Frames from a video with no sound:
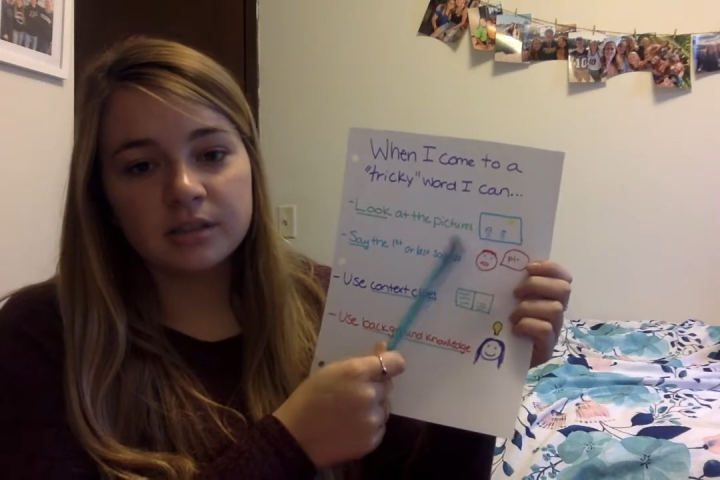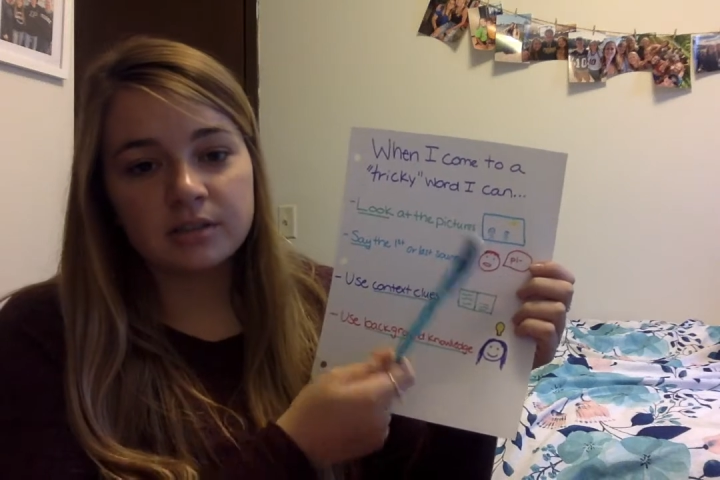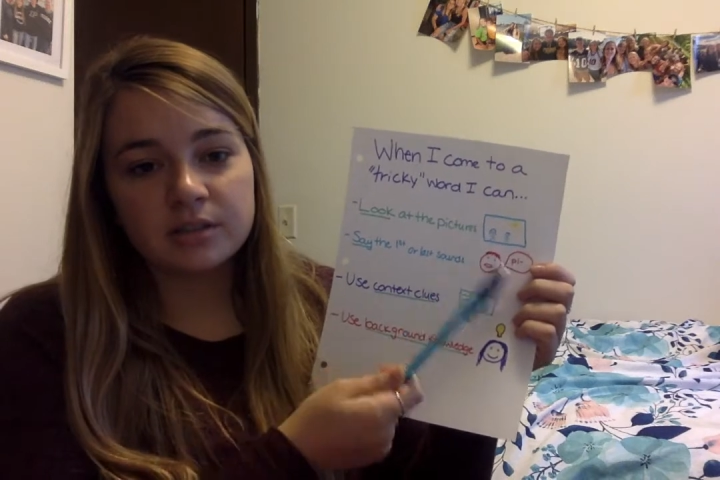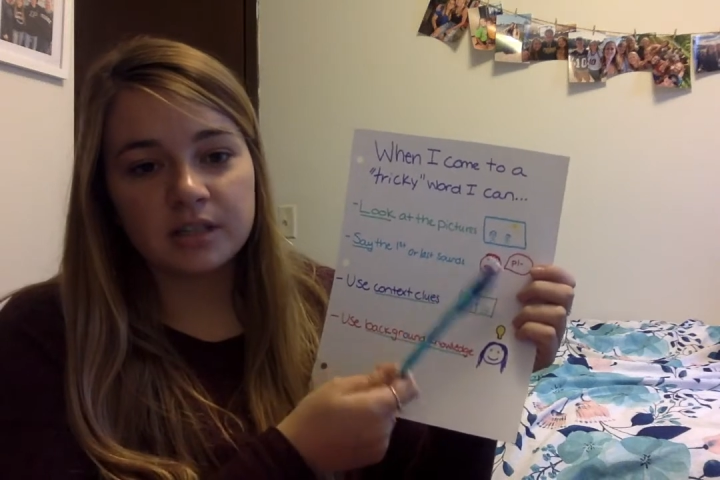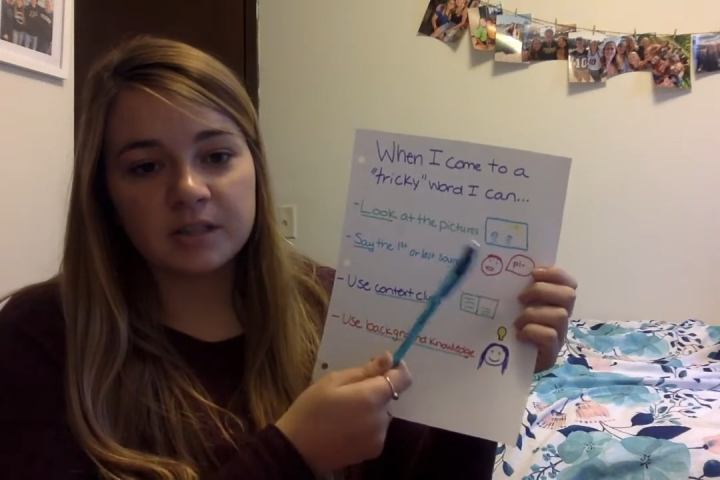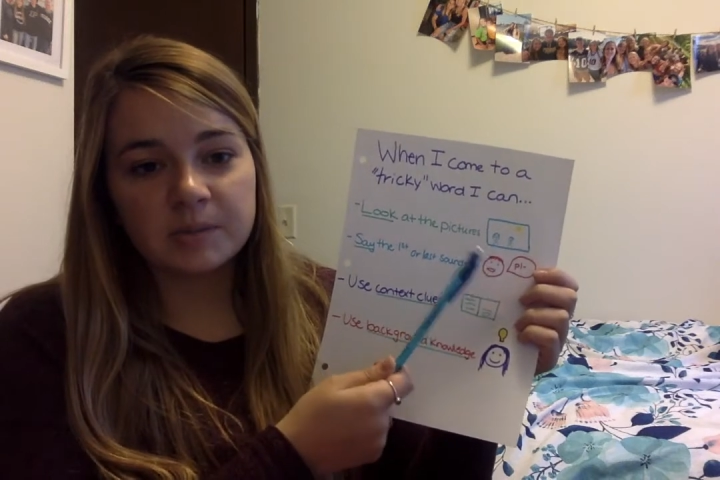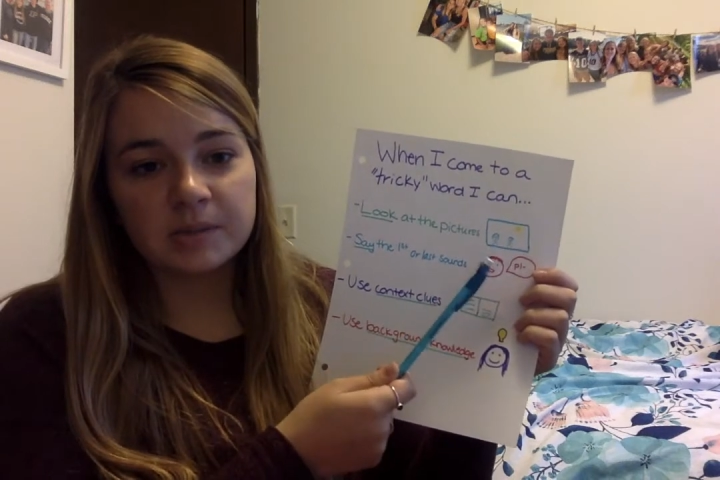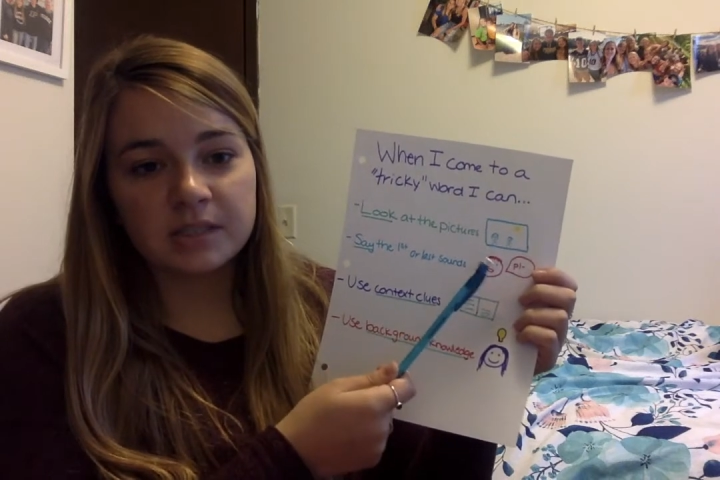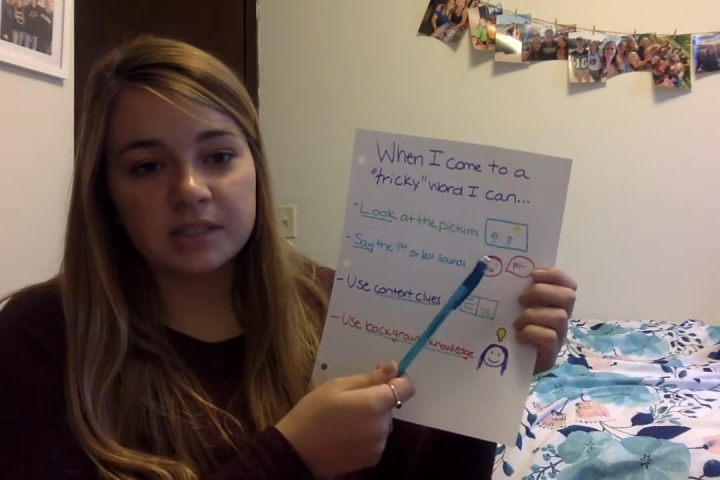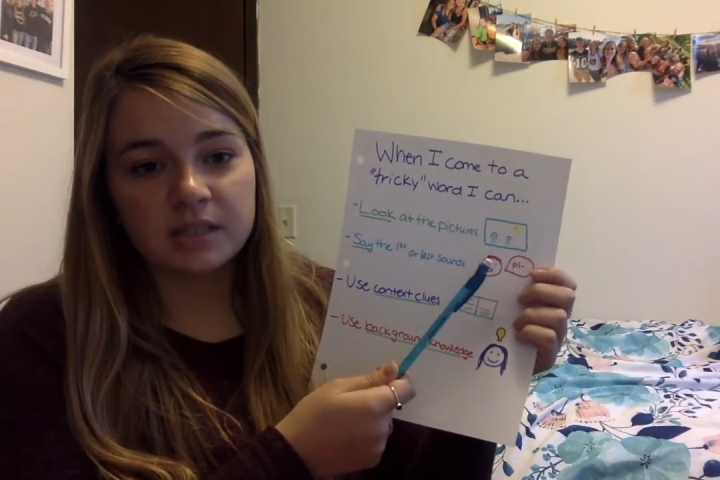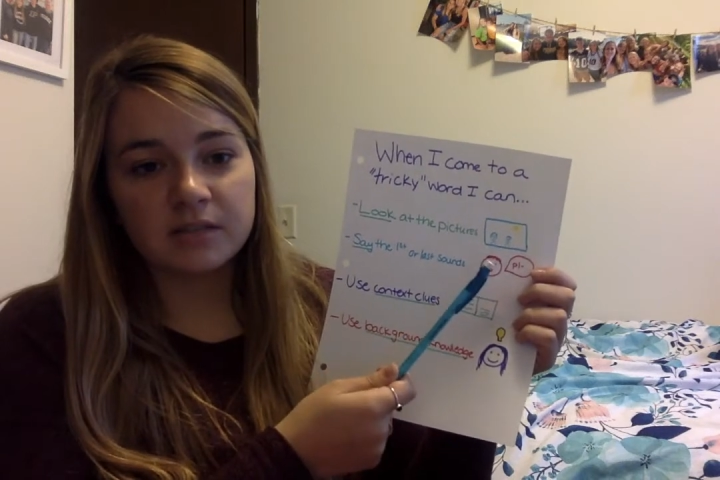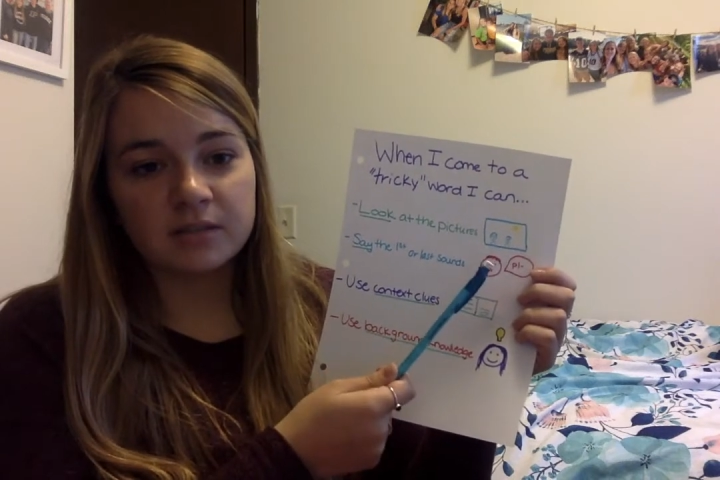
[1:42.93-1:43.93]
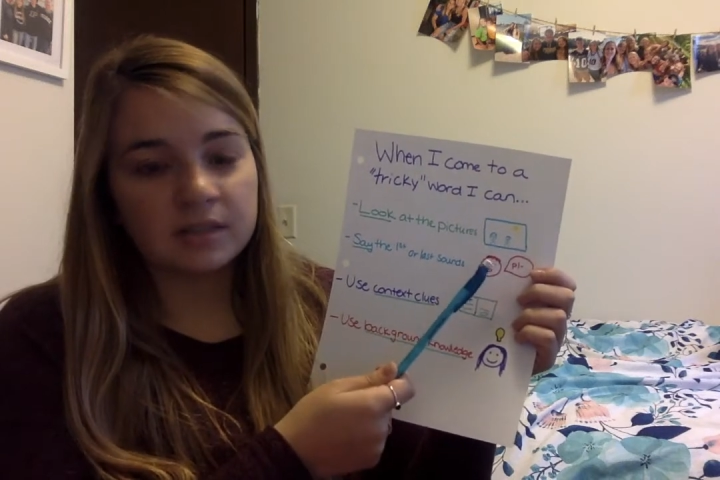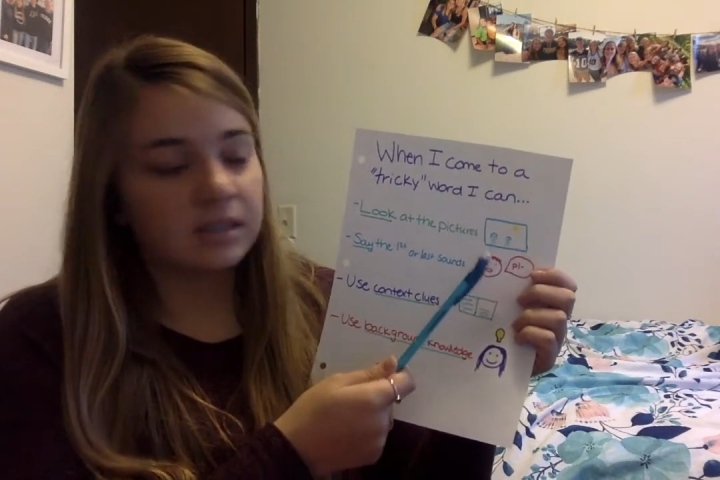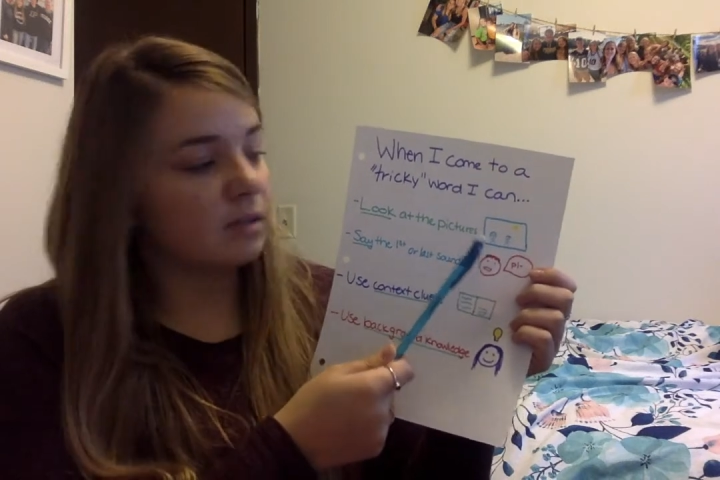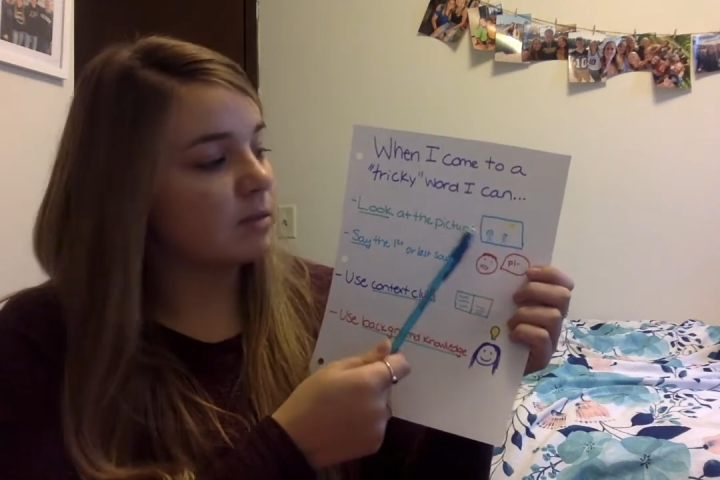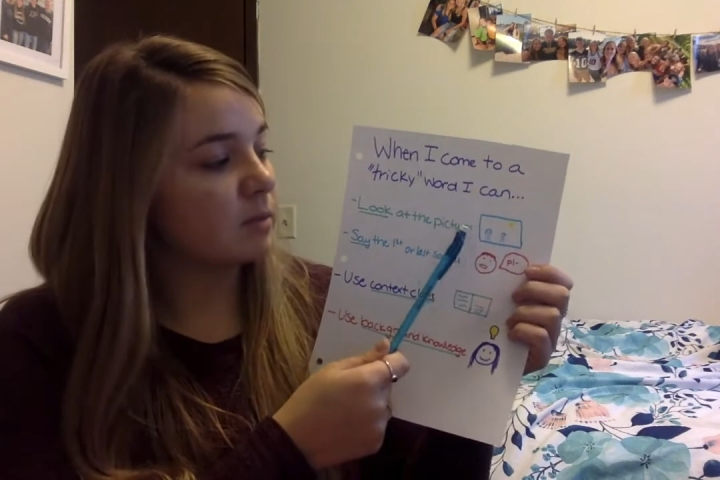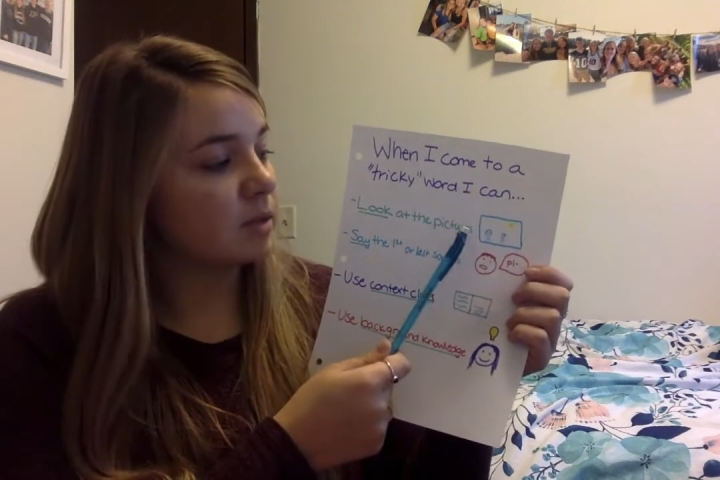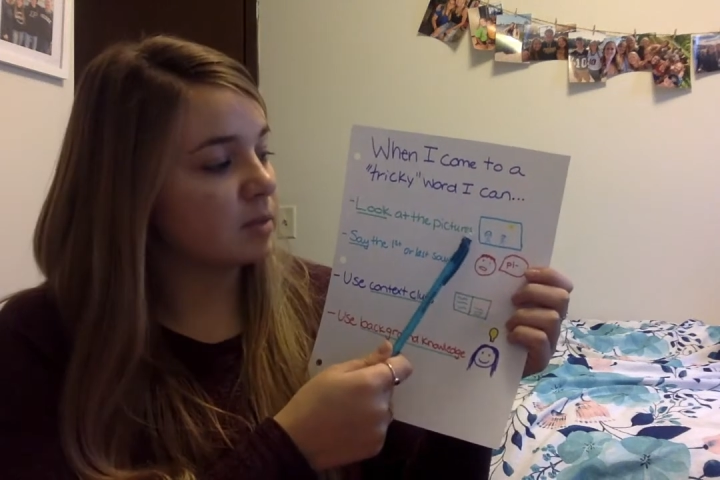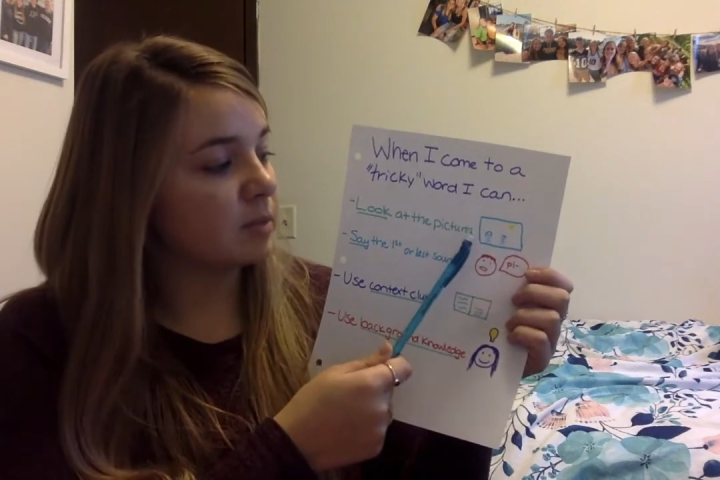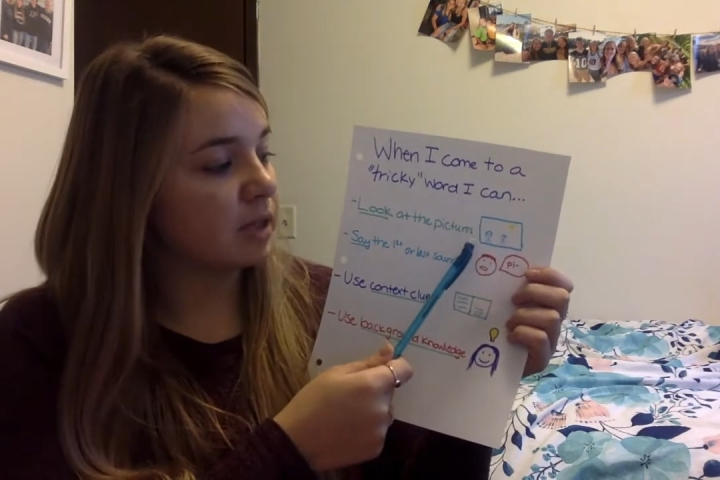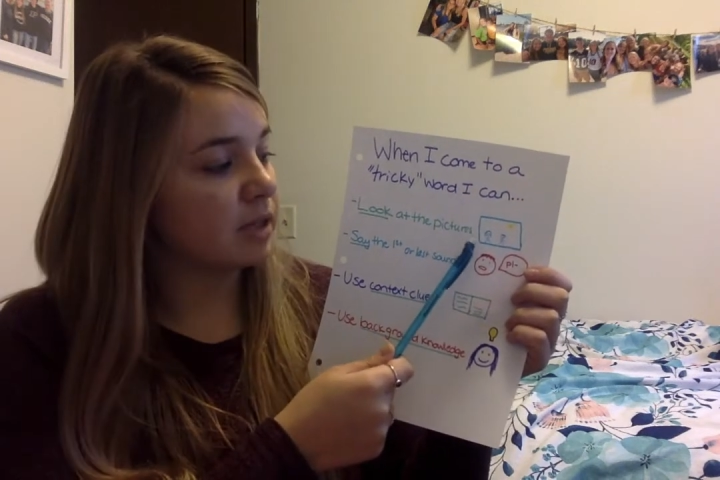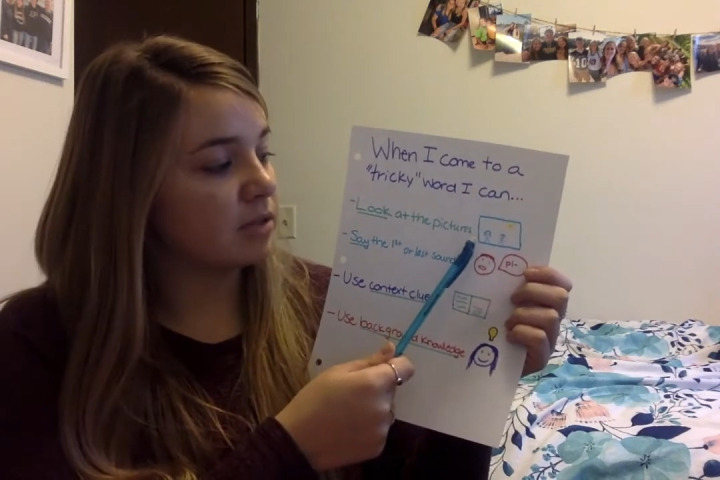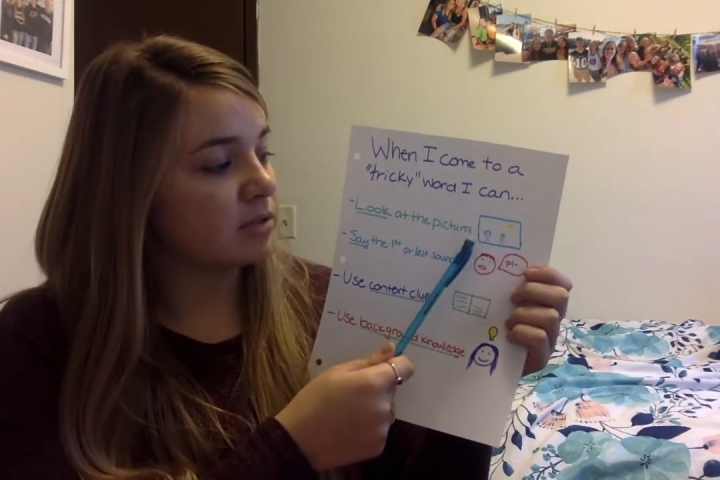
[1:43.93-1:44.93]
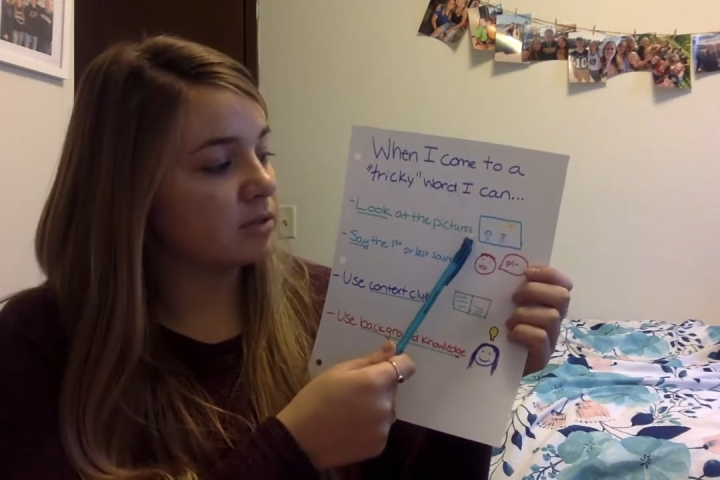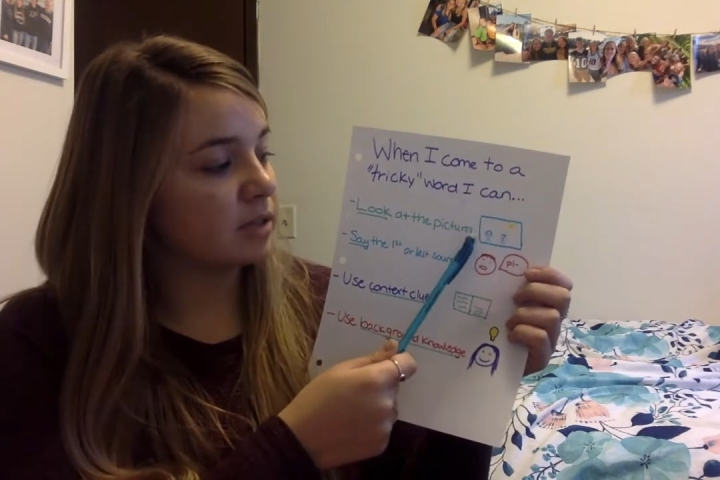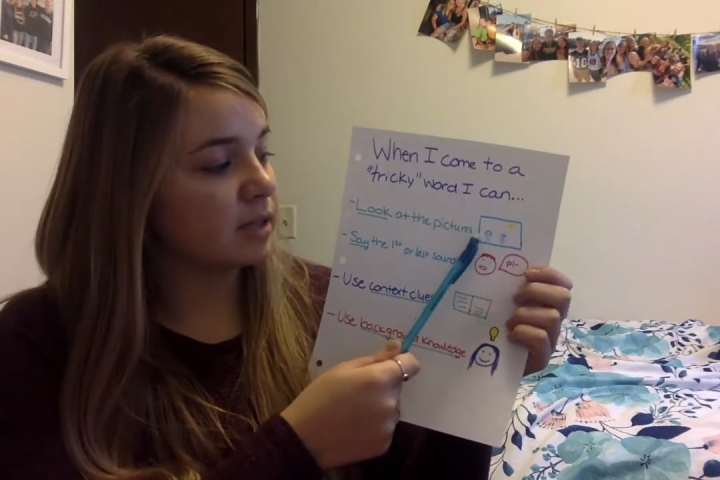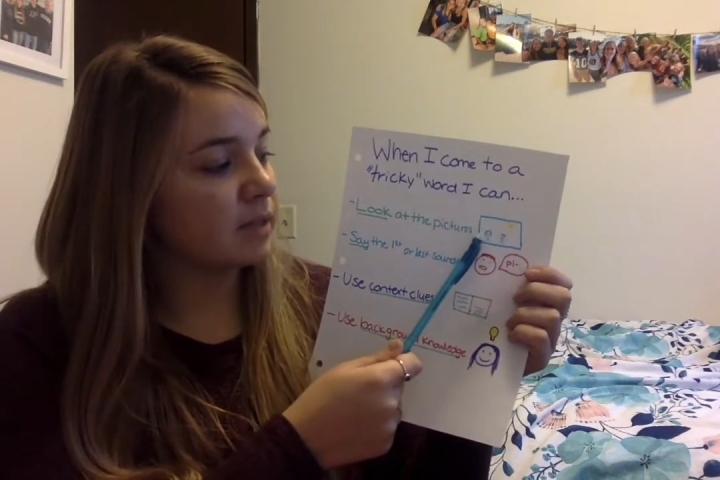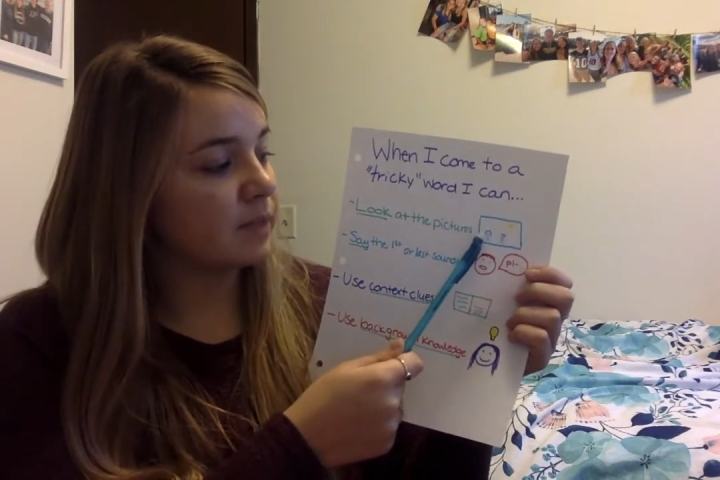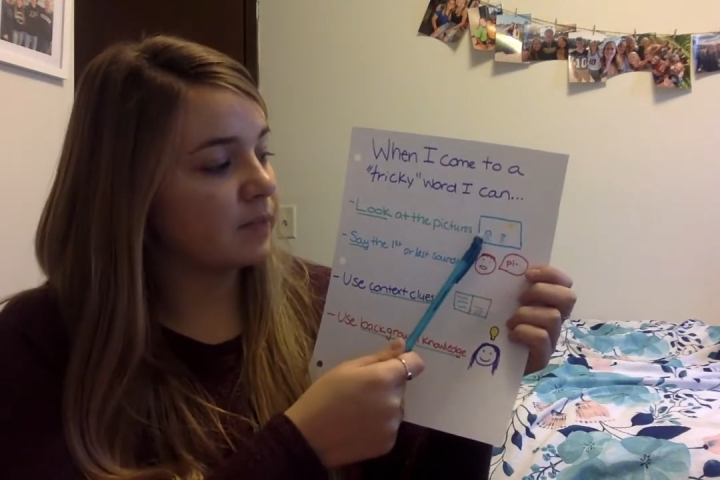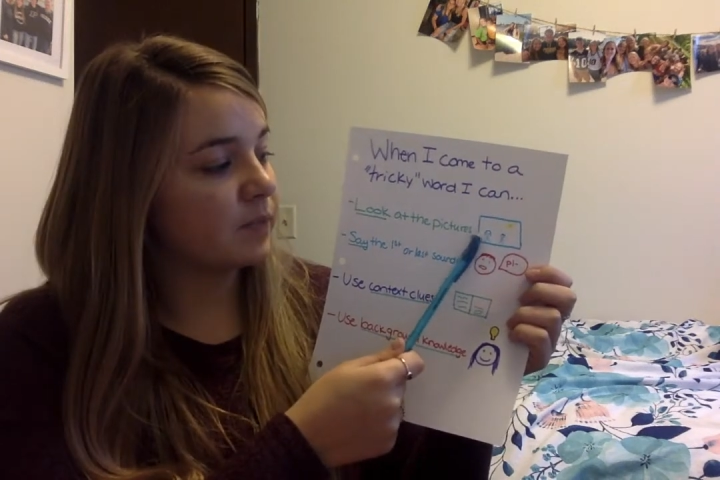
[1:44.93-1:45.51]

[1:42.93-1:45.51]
So that's pretty self-explanatory.